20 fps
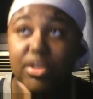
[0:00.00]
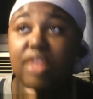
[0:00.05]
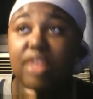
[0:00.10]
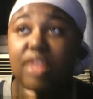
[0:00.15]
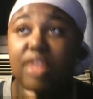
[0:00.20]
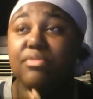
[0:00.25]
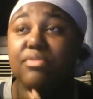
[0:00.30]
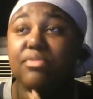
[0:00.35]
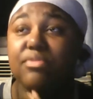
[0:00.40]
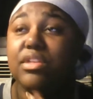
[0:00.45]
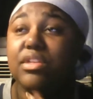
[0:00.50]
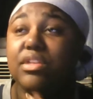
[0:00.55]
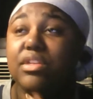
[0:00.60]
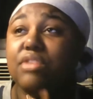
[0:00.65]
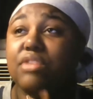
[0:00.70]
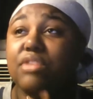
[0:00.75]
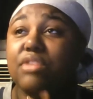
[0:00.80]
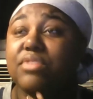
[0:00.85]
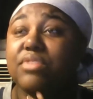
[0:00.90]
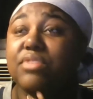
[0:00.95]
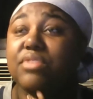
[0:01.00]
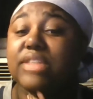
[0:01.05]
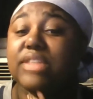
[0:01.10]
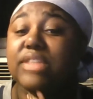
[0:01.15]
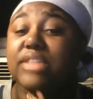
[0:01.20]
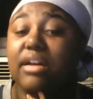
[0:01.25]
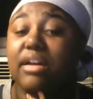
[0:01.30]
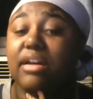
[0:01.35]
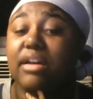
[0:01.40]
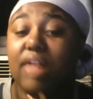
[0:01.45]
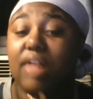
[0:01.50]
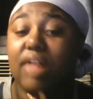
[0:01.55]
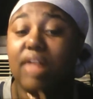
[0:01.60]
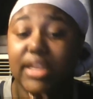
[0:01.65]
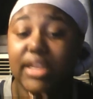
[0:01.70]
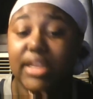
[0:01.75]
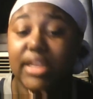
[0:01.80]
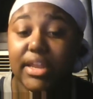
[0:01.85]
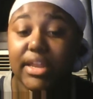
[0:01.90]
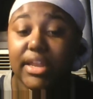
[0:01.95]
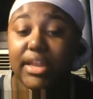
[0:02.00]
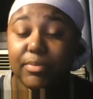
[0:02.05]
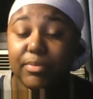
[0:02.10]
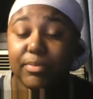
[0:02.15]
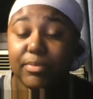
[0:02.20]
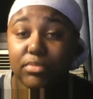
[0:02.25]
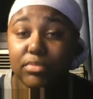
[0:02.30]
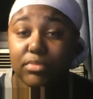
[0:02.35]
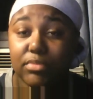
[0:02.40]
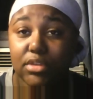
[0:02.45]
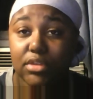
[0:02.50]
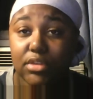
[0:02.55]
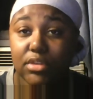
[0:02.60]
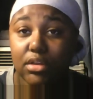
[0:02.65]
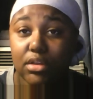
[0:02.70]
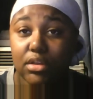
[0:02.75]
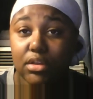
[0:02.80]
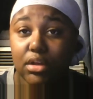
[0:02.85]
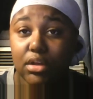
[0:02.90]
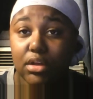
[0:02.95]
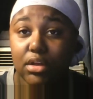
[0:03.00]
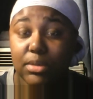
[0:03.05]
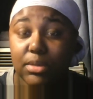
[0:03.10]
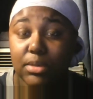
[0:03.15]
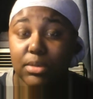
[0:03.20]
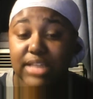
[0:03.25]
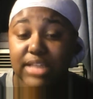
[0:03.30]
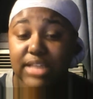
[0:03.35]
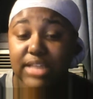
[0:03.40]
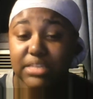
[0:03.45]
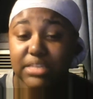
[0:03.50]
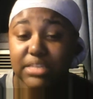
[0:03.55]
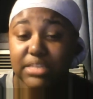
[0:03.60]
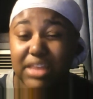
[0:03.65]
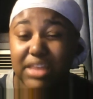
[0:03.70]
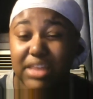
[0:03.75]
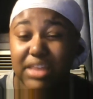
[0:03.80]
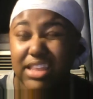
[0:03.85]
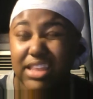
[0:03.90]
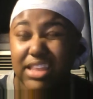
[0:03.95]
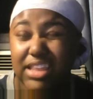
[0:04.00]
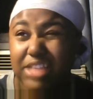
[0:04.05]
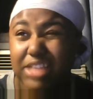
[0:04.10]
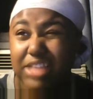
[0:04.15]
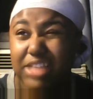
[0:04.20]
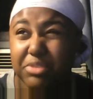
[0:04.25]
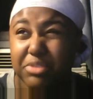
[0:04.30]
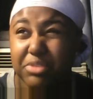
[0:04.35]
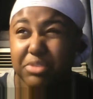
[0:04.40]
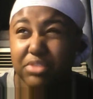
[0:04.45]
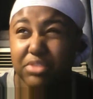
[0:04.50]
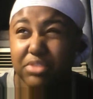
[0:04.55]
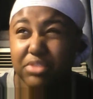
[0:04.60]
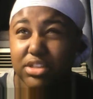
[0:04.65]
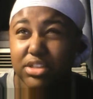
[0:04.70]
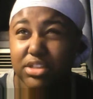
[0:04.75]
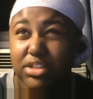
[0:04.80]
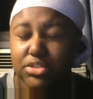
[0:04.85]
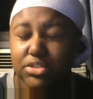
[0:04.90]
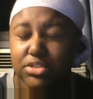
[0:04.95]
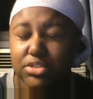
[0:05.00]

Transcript: video, if it's not gone yet, because it hasn't been, I think it has been at least 2